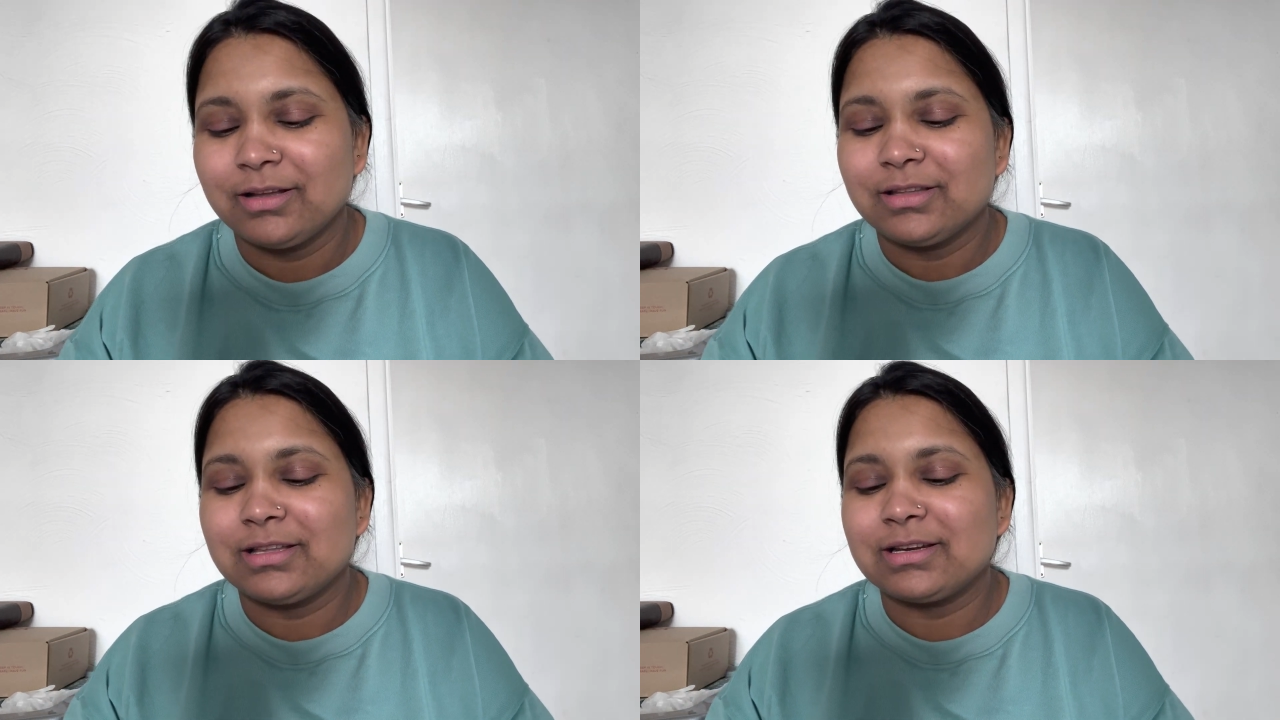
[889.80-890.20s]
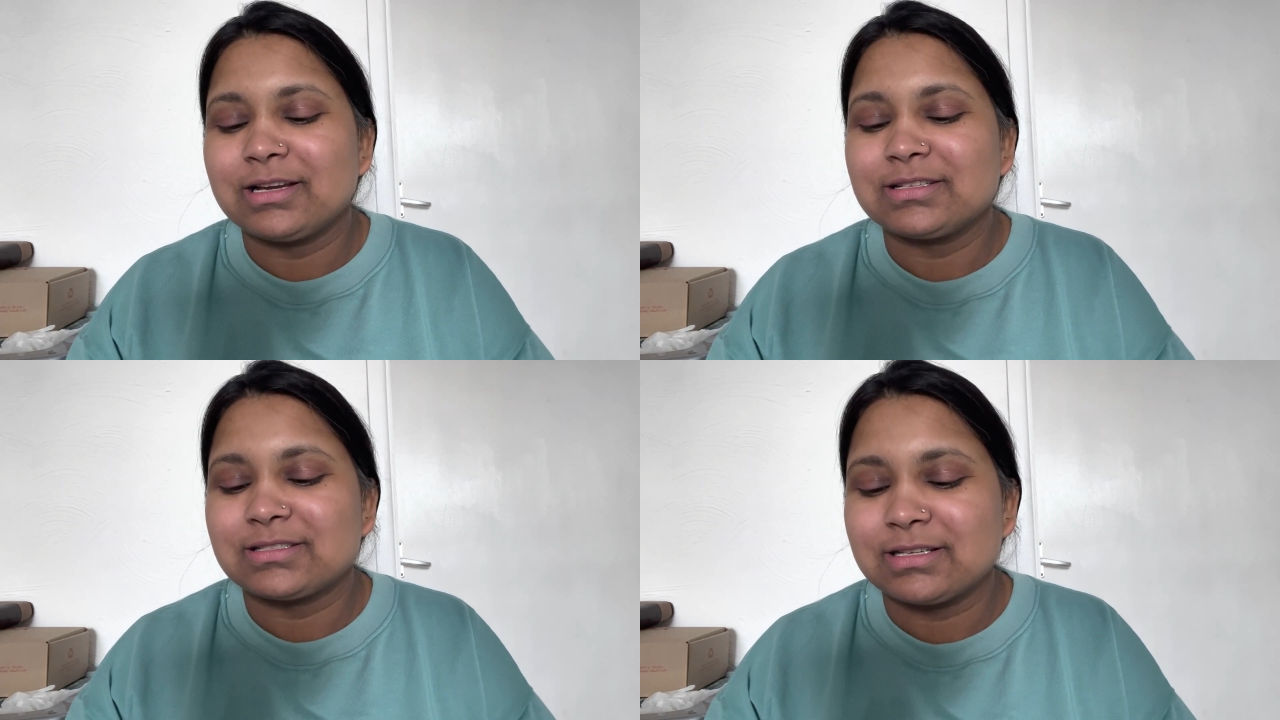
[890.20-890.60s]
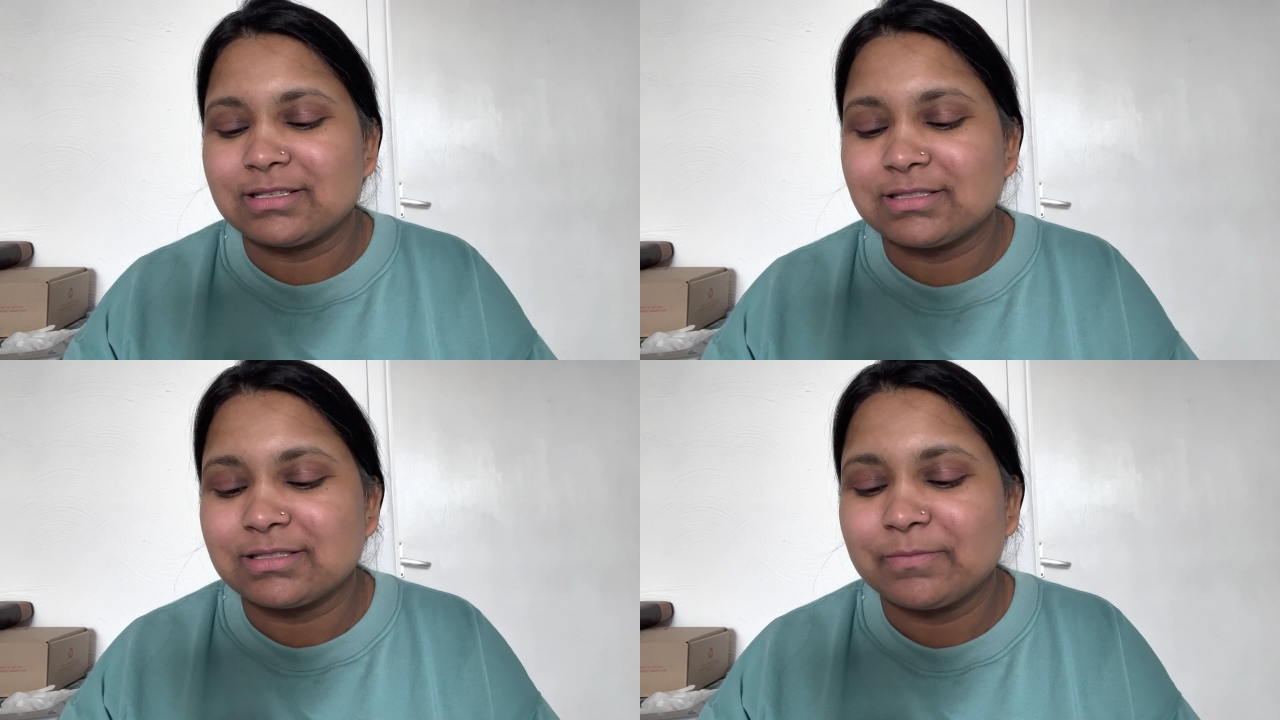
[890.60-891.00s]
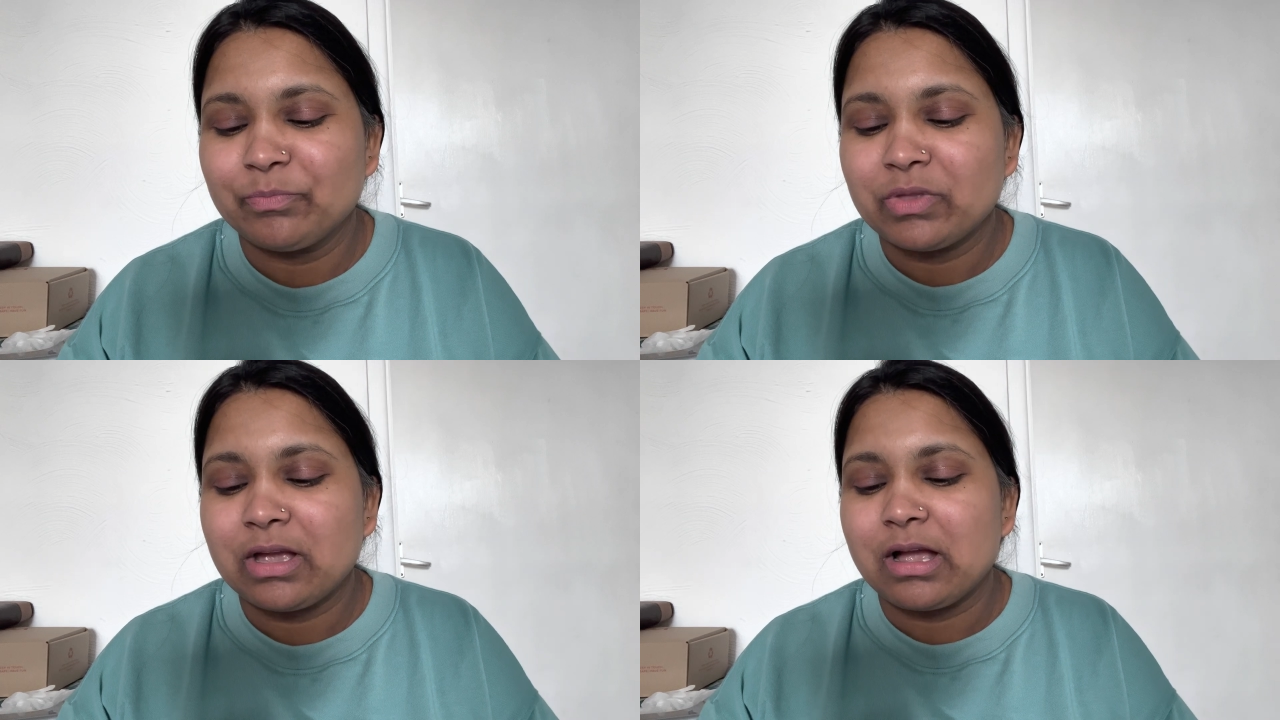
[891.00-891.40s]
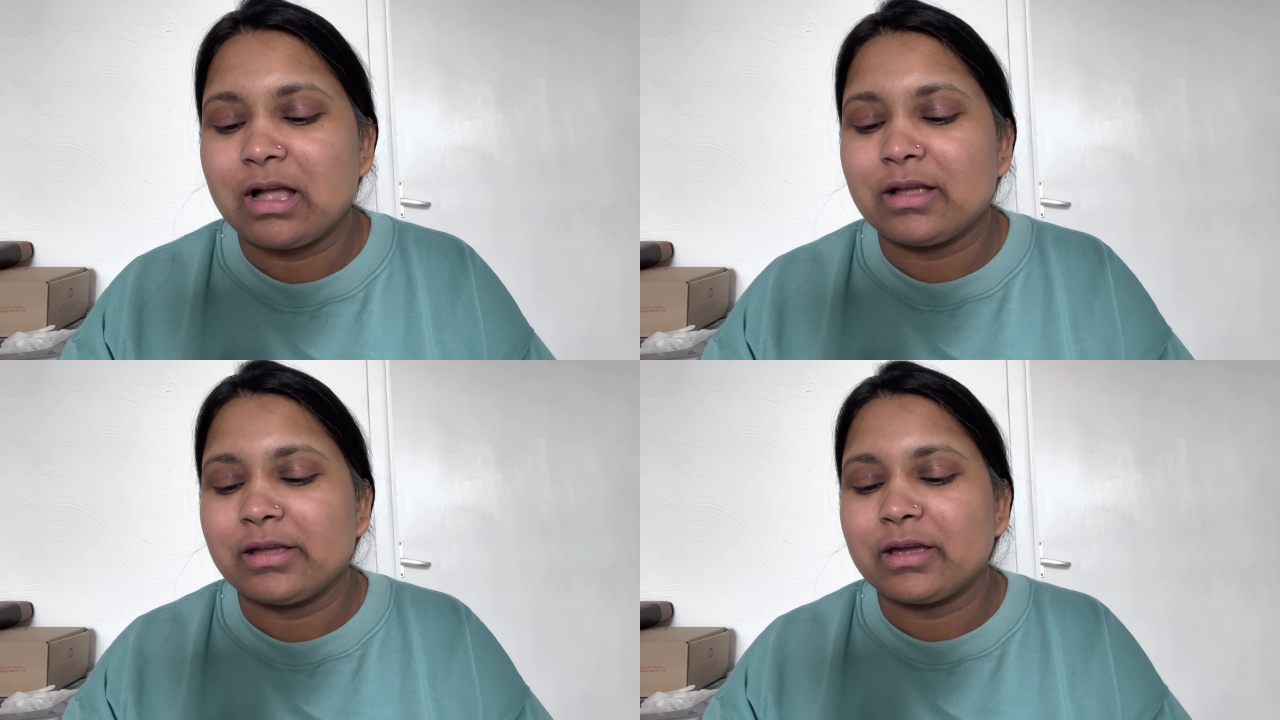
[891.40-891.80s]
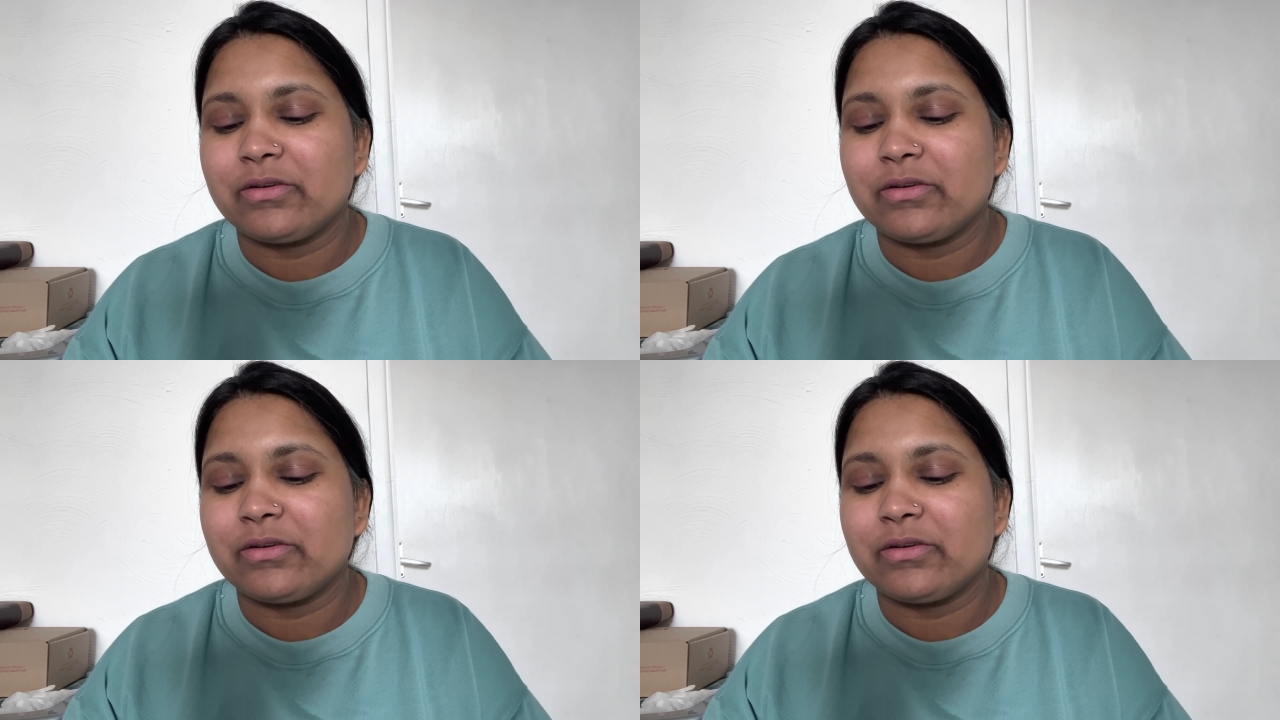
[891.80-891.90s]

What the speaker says: The nurse says, I can